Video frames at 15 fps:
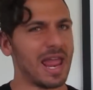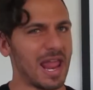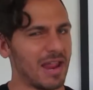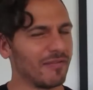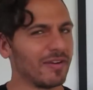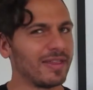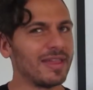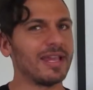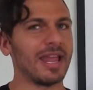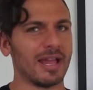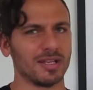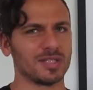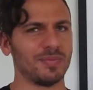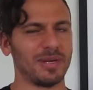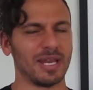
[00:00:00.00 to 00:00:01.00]
everything
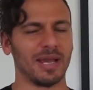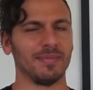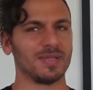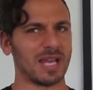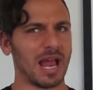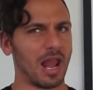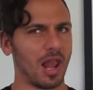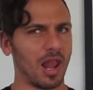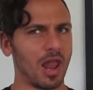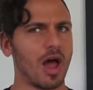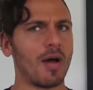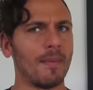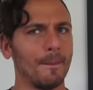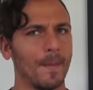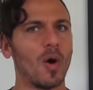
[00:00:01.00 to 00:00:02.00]
else becomes a
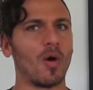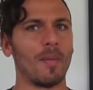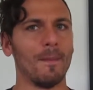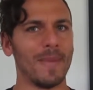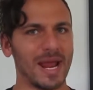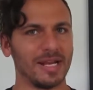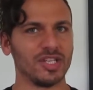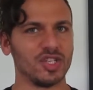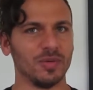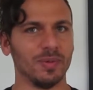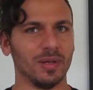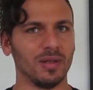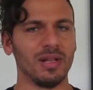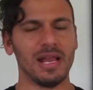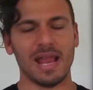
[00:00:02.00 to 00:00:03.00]
lot more
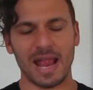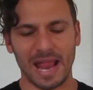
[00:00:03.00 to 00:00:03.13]
manageable.